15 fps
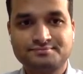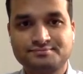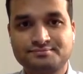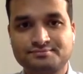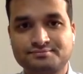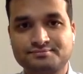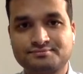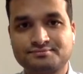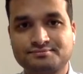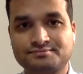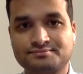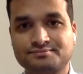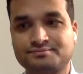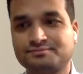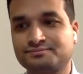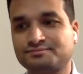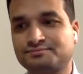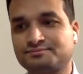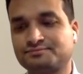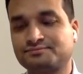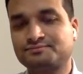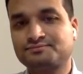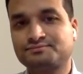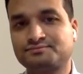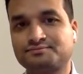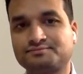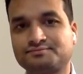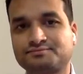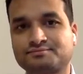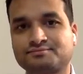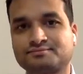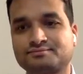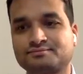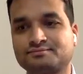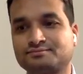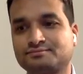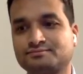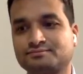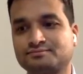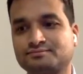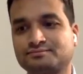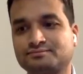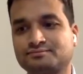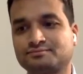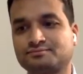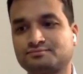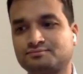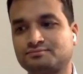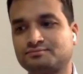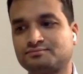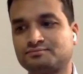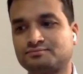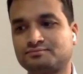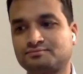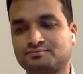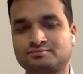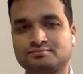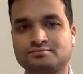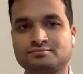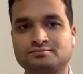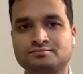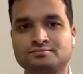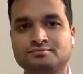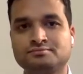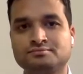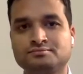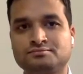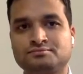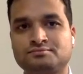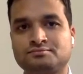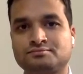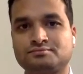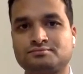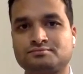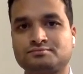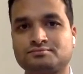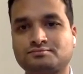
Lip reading: The person shown says nothing.